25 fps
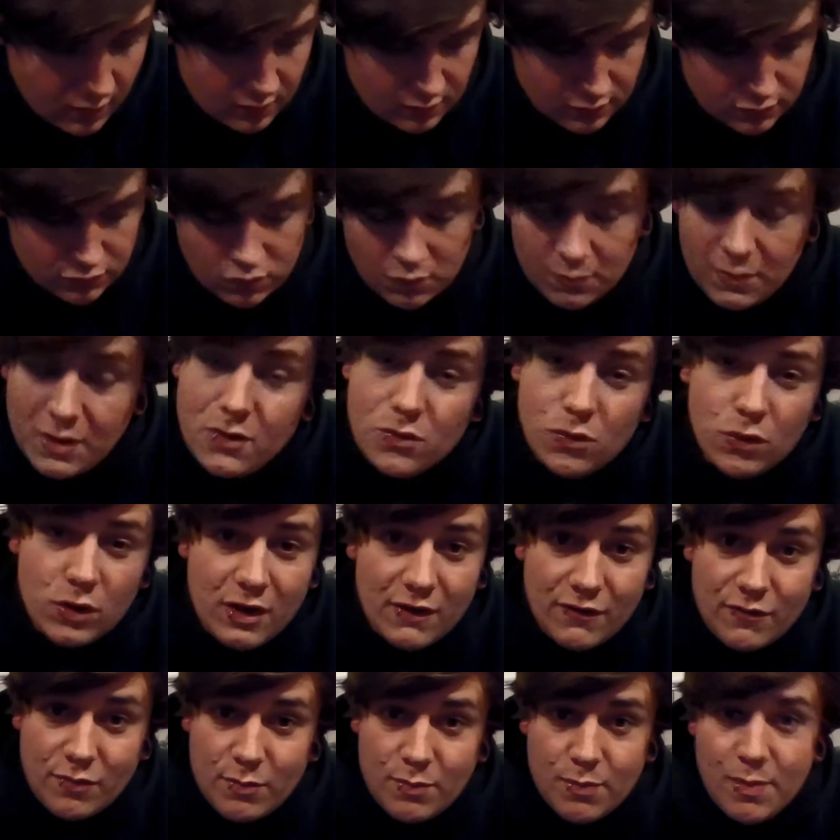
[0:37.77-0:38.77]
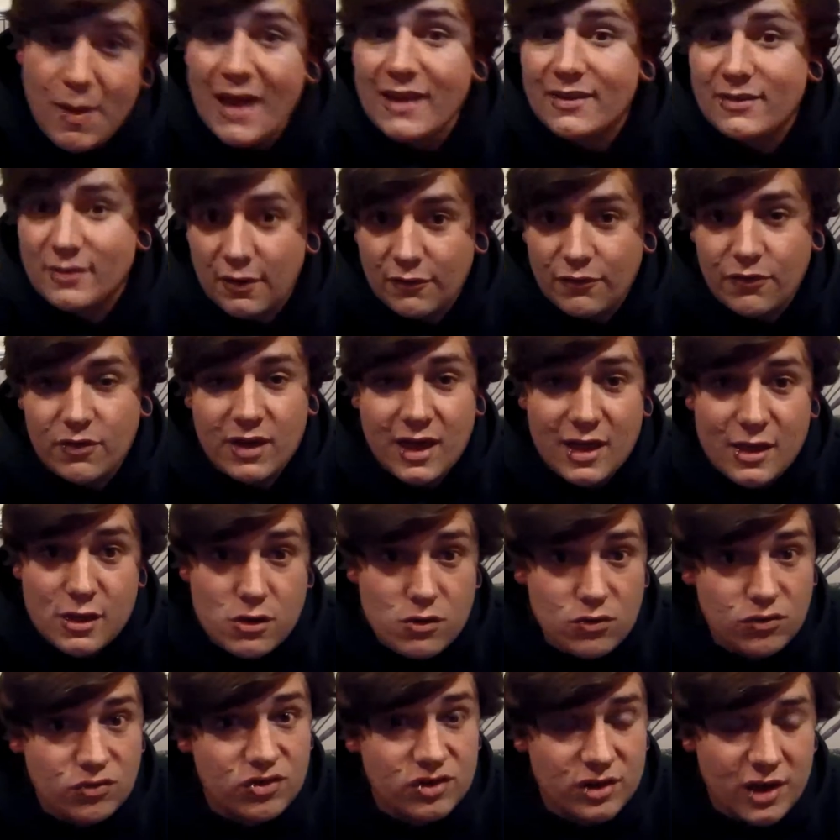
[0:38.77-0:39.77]
You know what I mean? If it's better if you can get
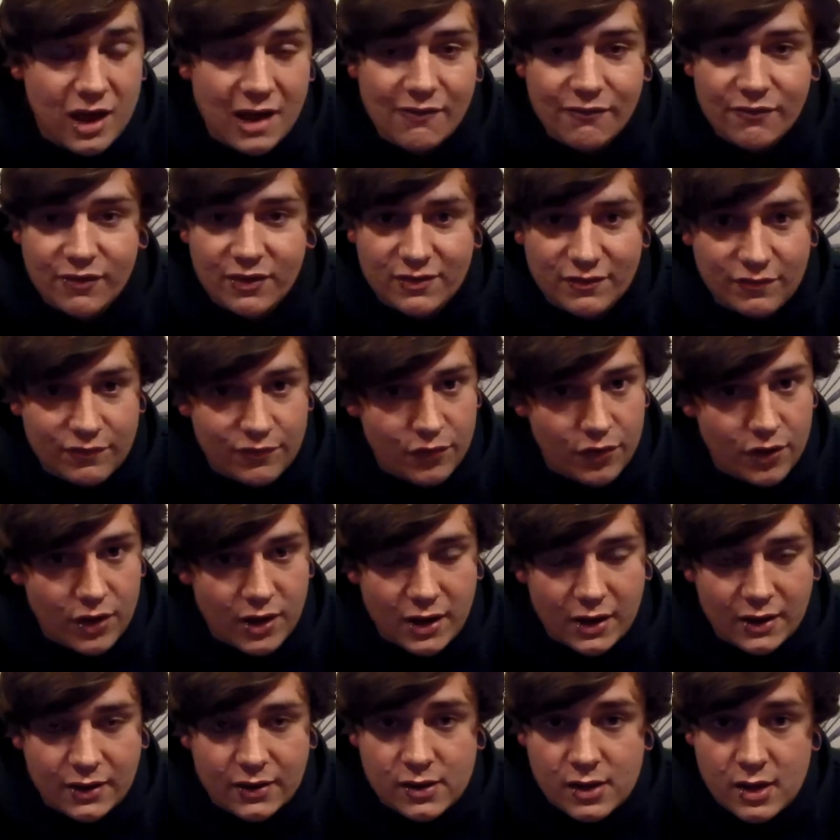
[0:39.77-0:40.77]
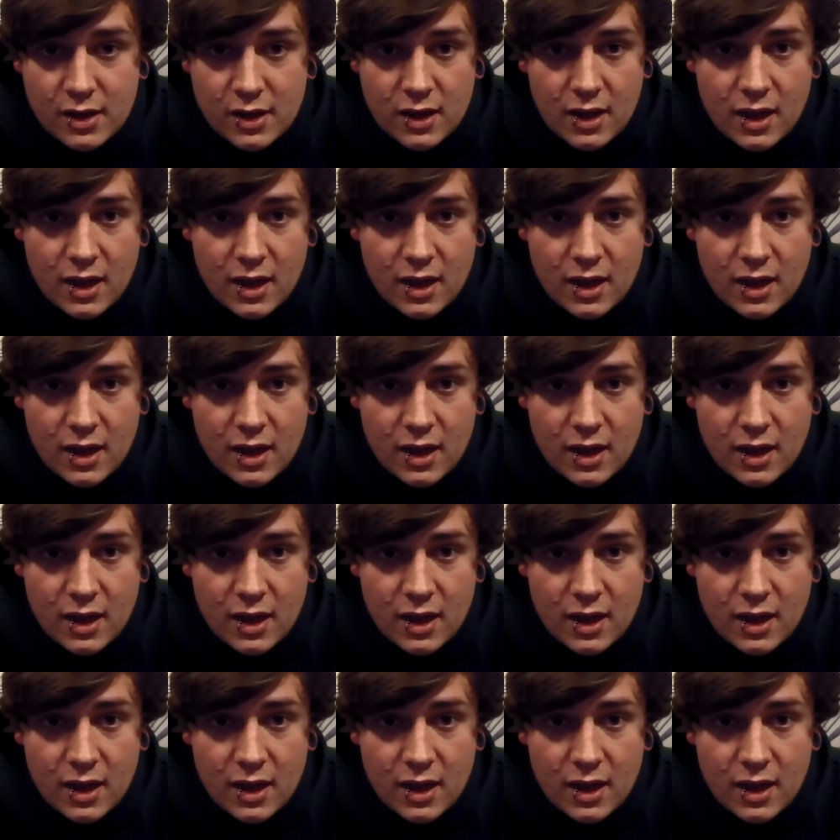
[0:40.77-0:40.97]
used stuff that's free, and